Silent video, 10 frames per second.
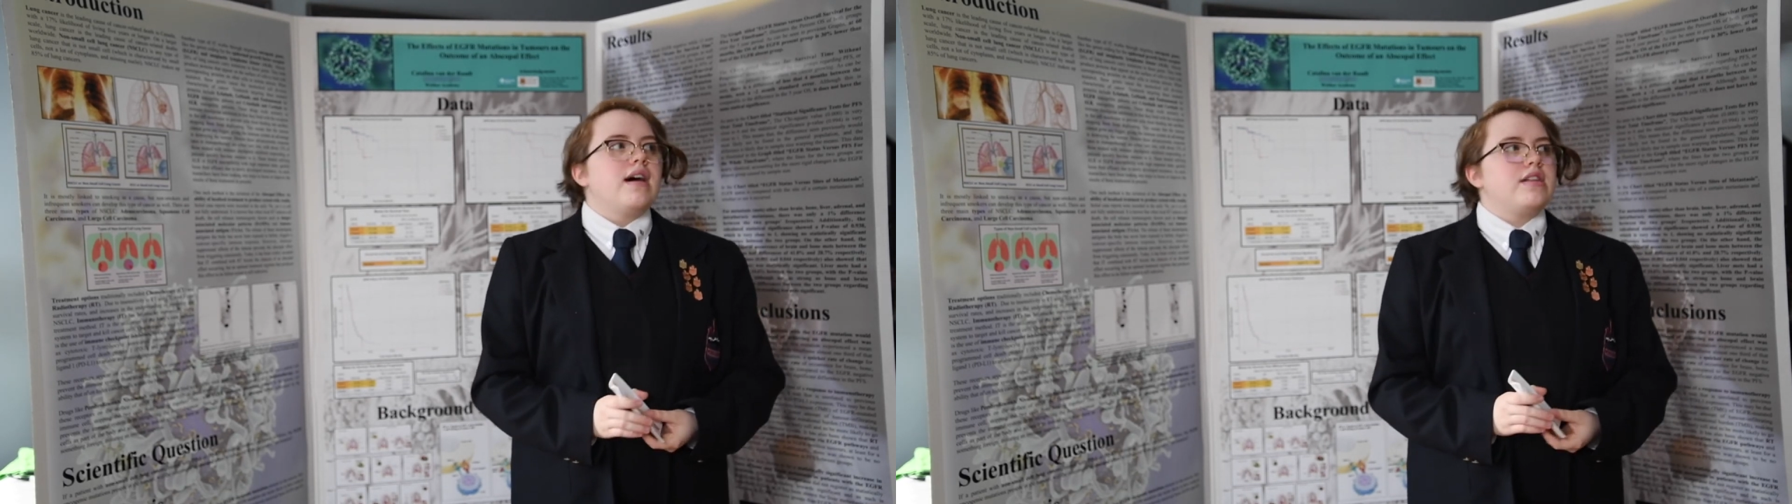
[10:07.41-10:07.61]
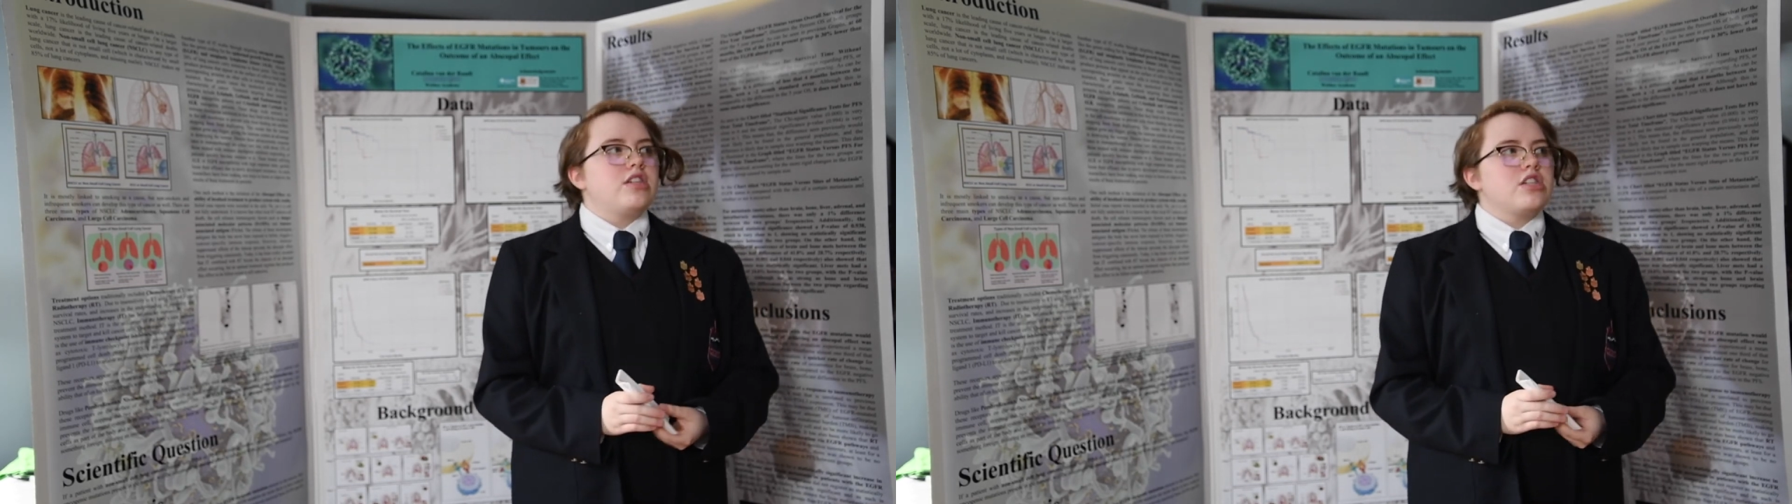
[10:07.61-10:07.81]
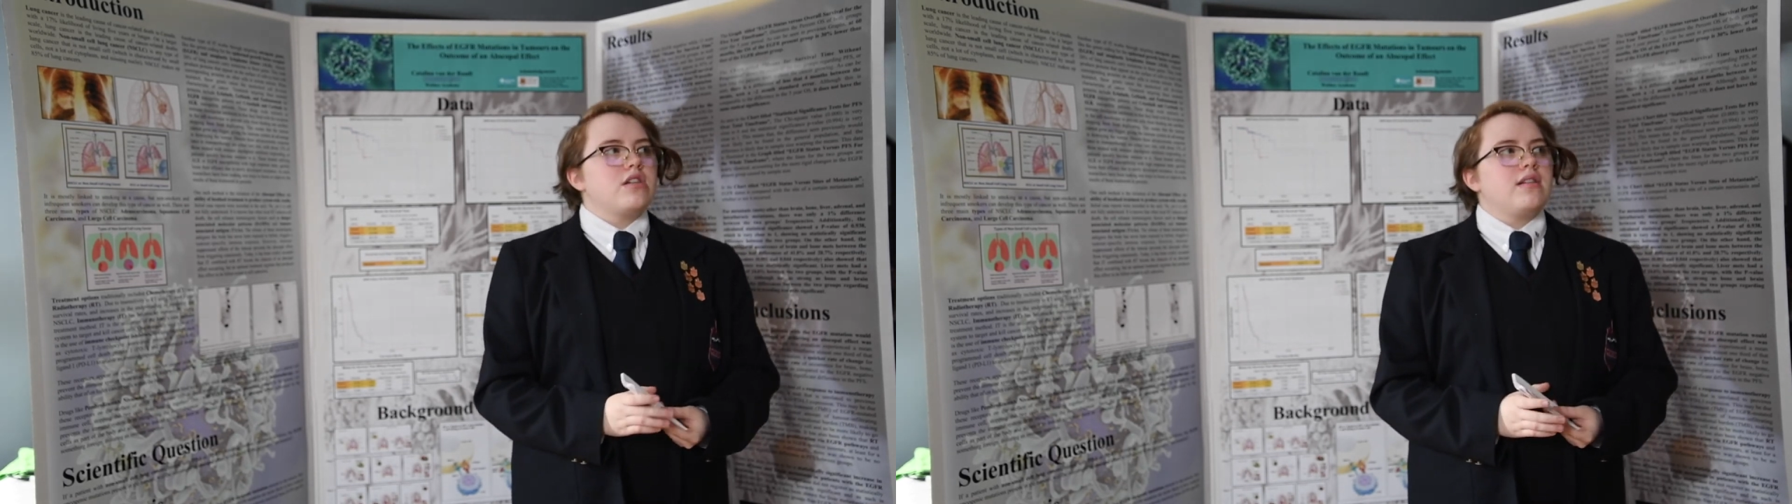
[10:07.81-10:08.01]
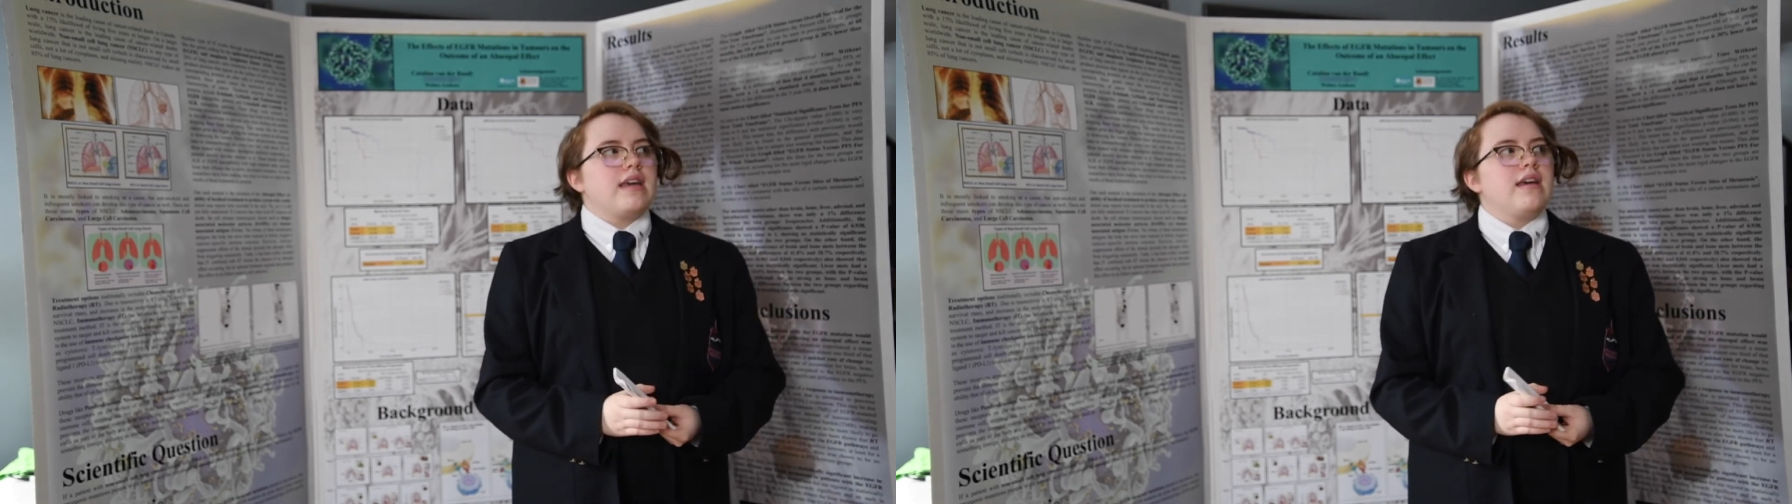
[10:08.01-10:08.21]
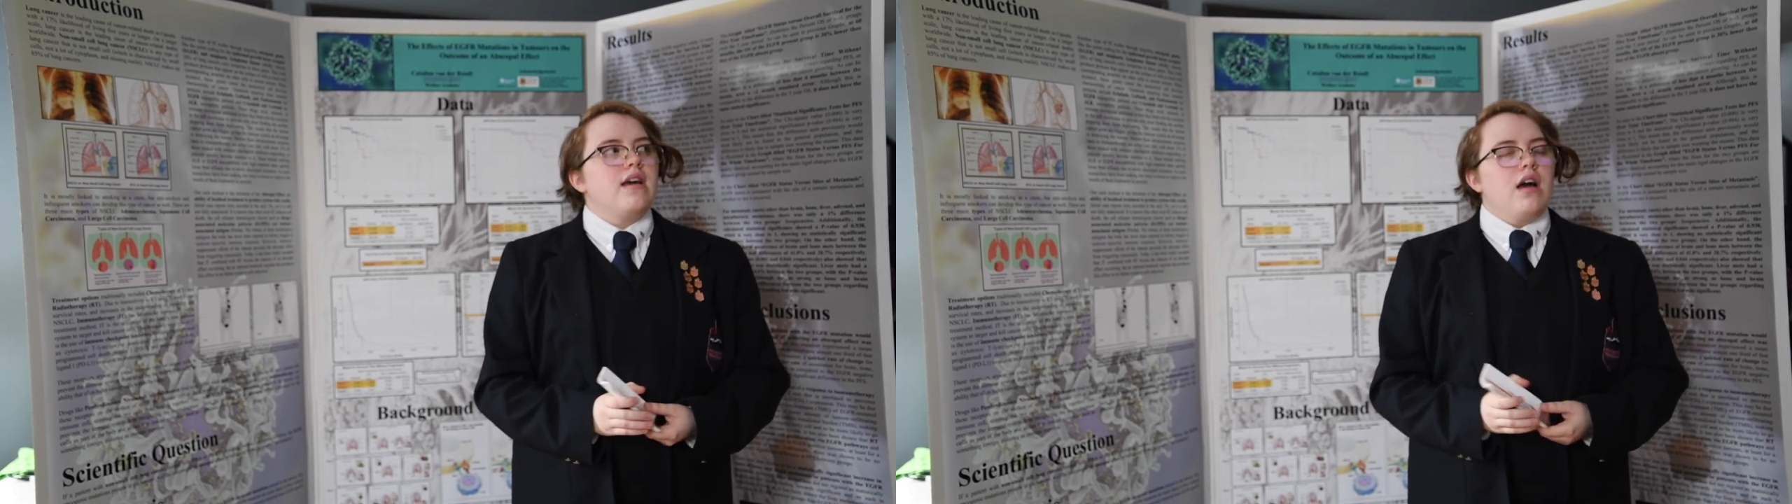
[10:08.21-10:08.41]

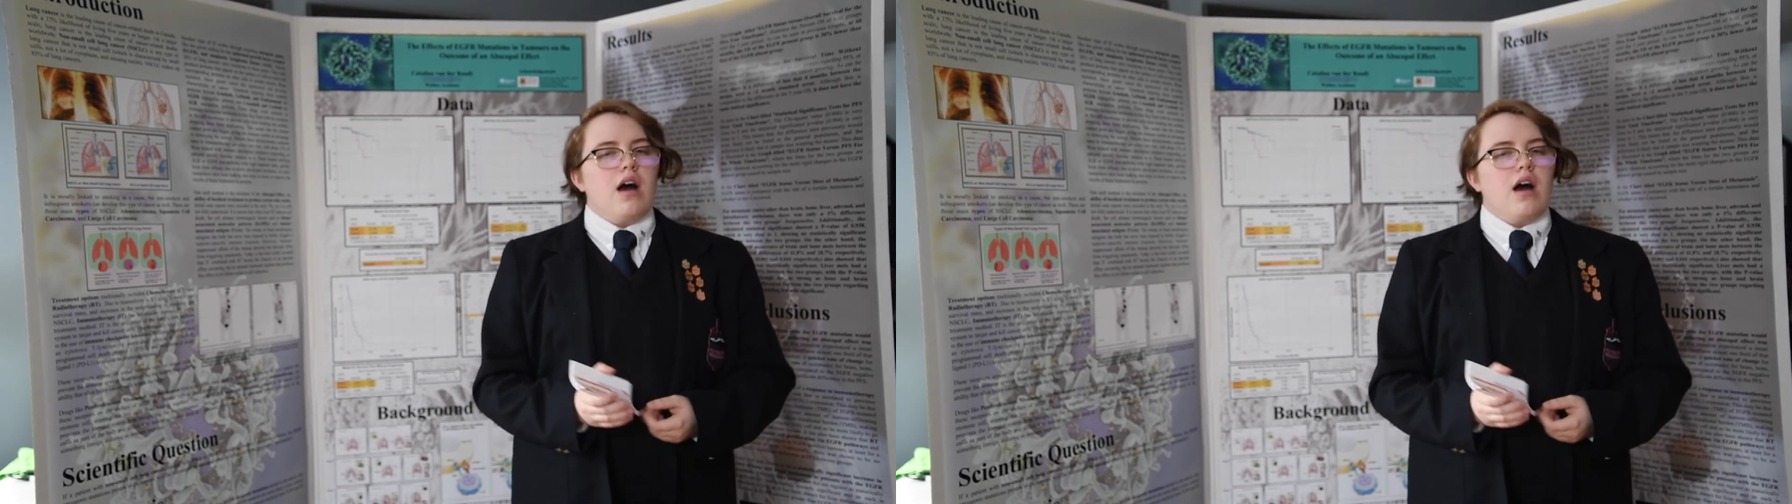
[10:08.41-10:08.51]
Additionally,